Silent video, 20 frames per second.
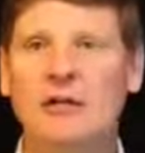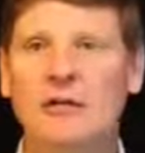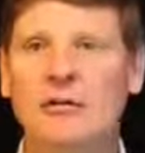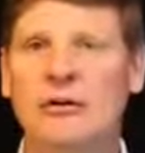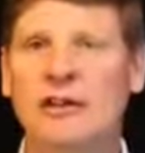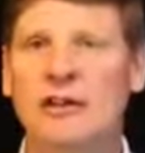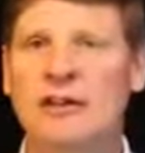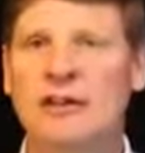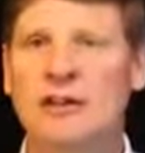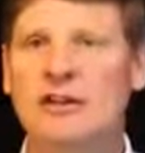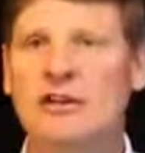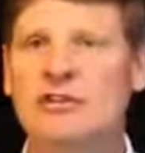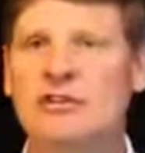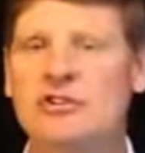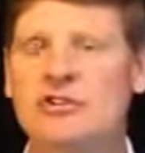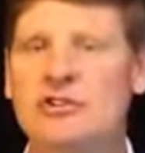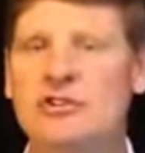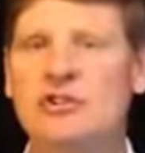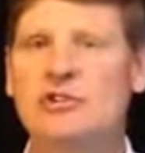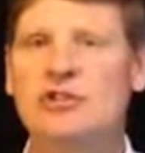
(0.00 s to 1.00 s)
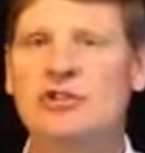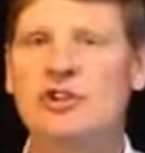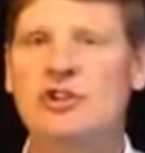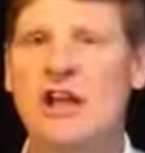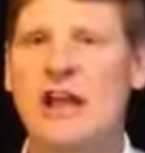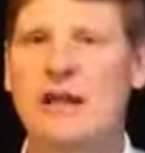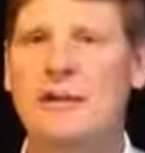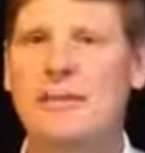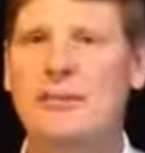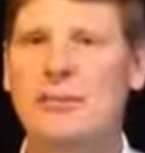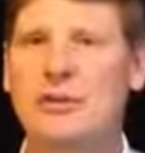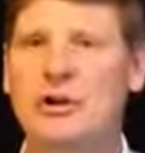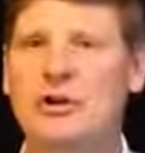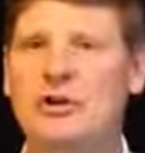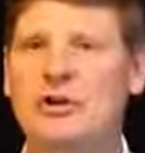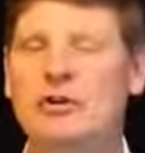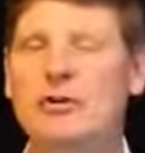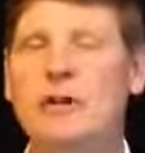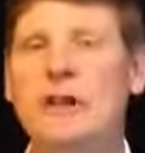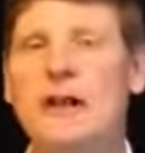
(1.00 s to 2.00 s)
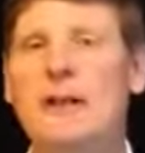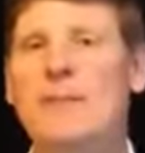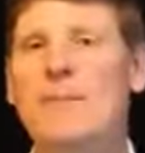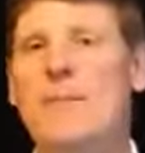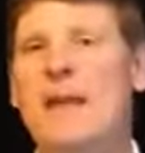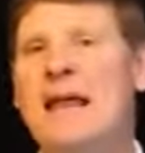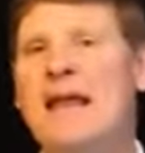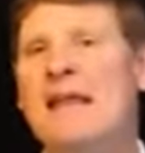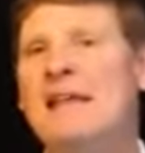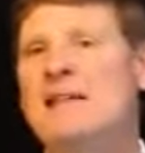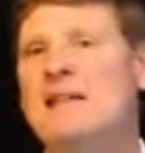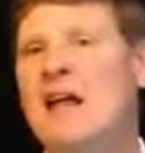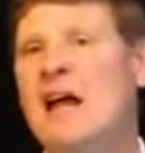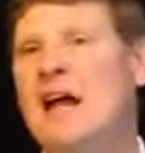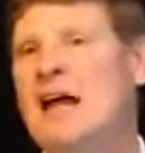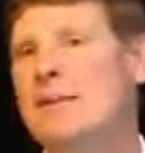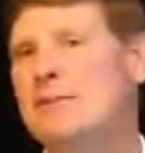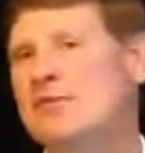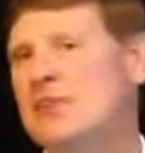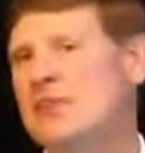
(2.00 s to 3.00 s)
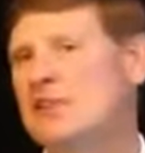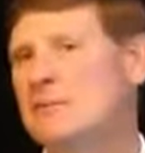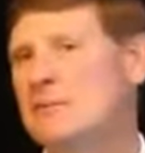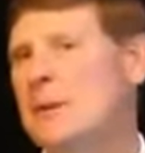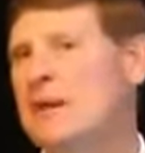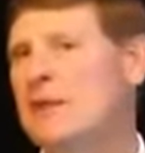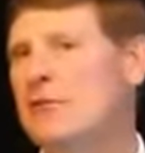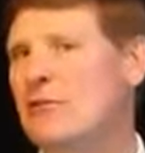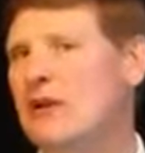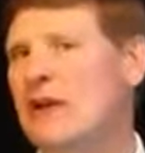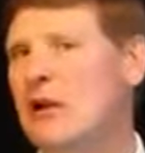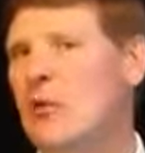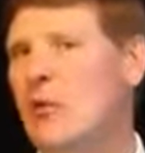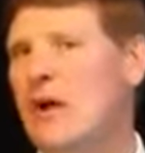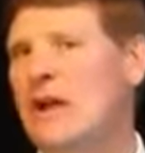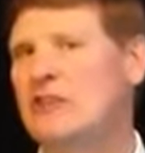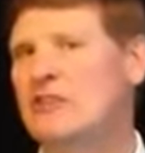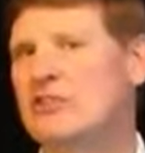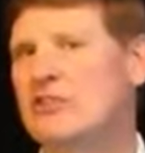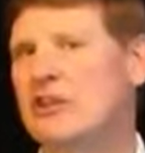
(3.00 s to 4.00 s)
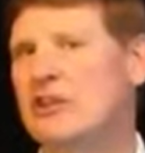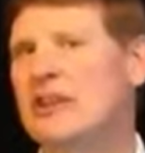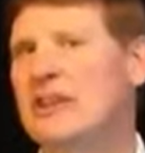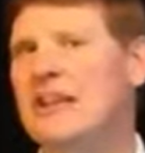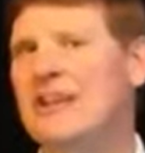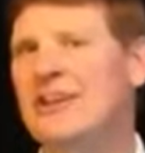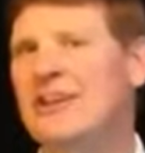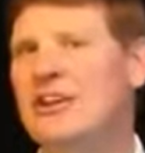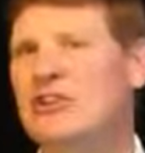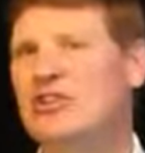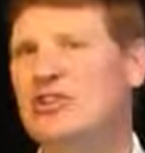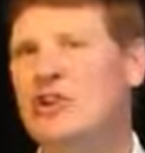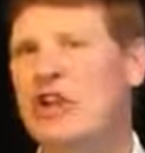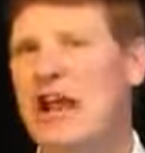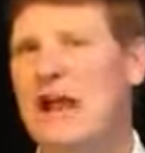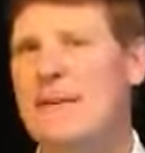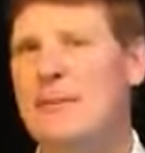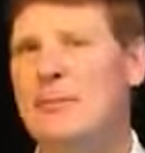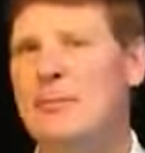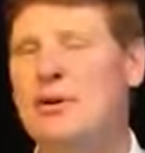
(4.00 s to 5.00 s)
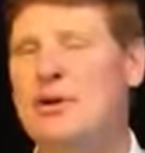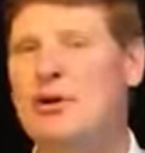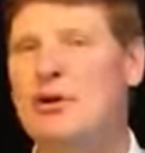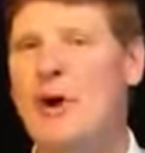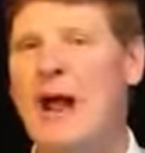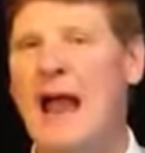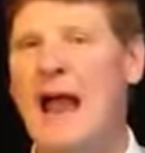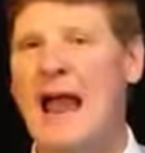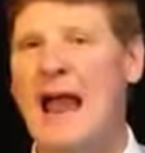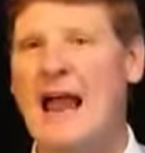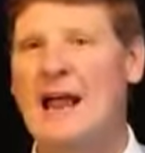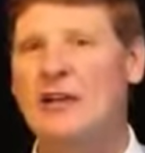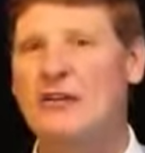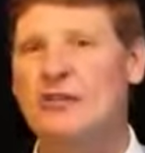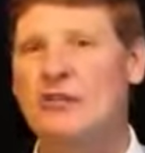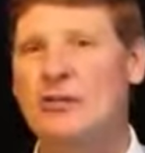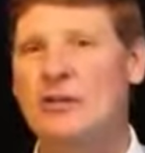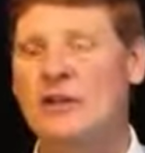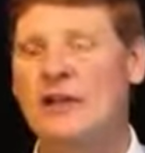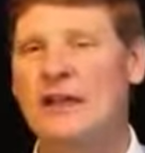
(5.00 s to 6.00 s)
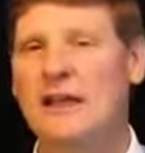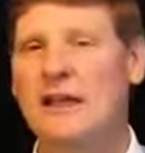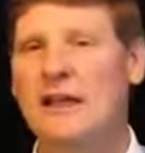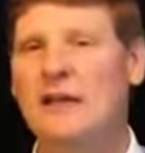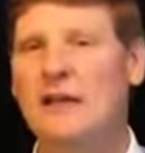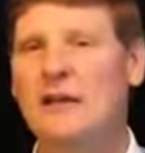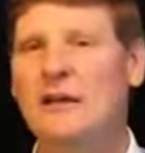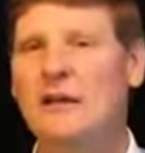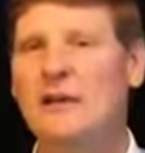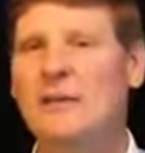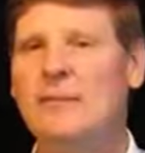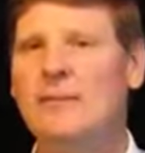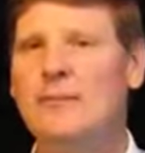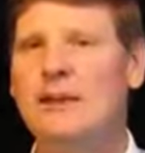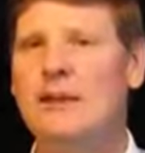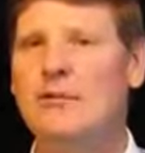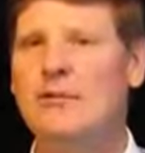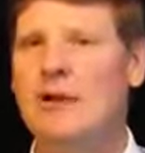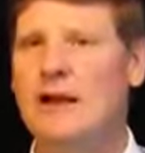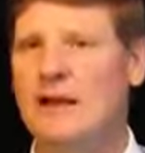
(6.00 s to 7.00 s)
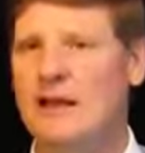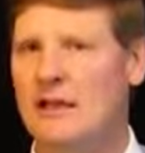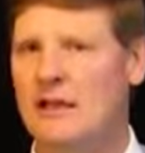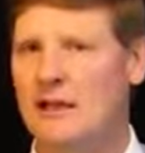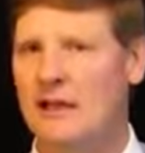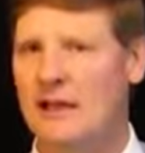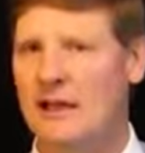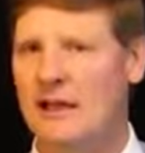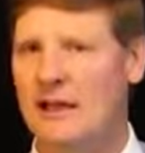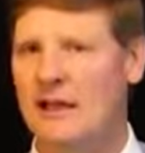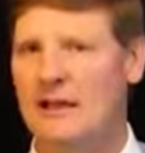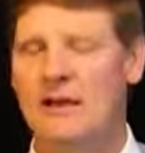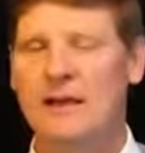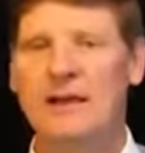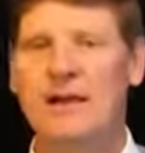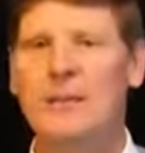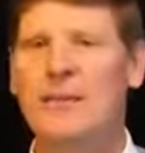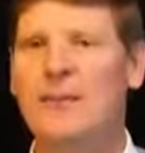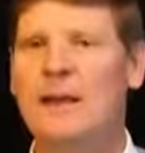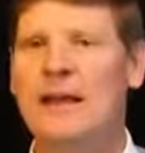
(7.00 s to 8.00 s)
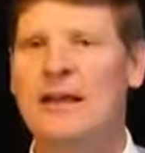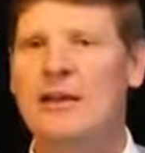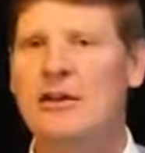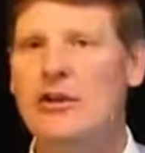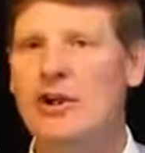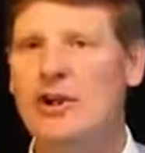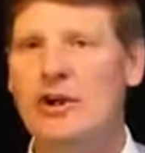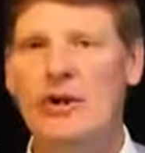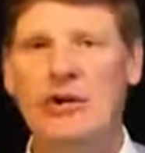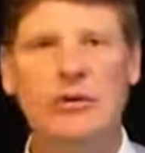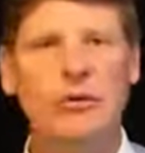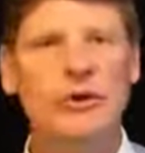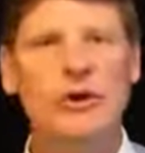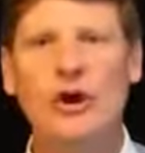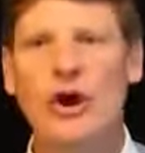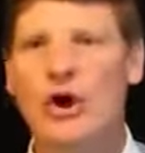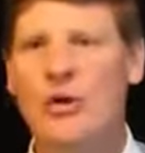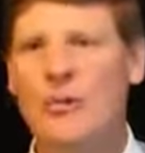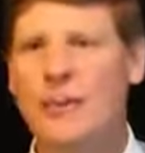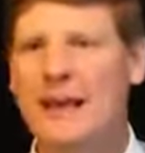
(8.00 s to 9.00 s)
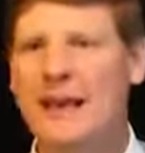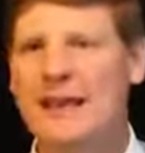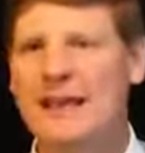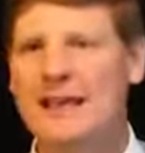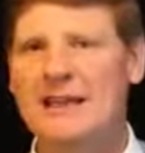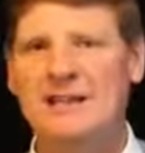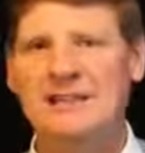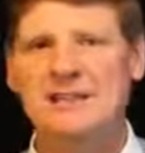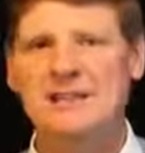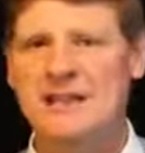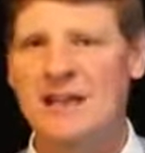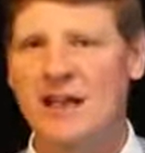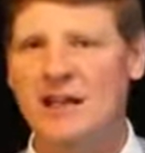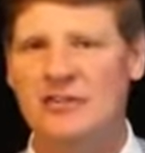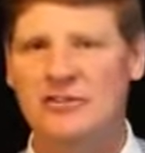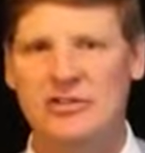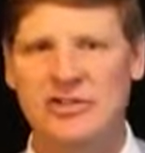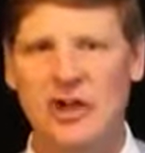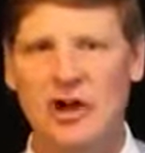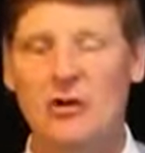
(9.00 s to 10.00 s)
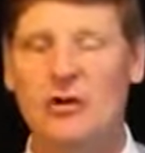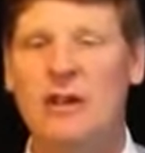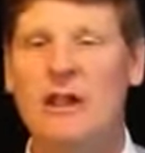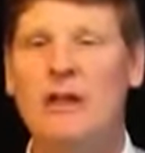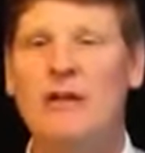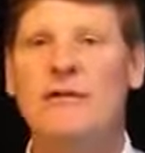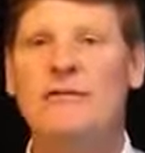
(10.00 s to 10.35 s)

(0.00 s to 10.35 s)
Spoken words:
When it concerns shampoo, many times it's been requested that shampoo actually be regulated. But no, nobody has done so.